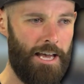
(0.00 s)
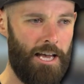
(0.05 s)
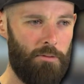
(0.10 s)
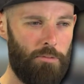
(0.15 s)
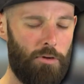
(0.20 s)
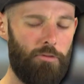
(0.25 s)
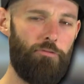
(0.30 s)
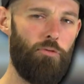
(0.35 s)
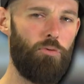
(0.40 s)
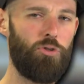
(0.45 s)

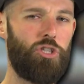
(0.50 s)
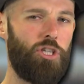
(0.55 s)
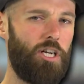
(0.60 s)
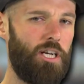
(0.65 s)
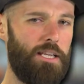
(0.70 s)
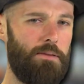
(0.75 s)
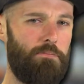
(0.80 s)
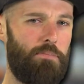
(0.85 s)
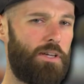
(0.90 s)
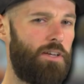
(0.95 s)
But
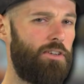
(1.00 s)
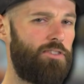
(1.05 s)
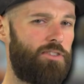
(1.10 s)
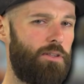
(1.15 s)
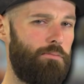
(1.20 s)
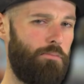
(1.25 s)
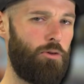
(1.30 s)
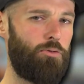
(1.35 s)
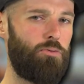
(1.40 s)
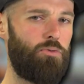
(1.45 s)
unfortunately, because
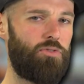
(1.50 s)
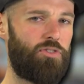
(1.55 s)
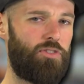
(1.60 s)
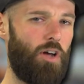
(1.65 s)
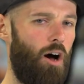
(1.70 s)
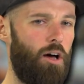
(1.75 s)
the models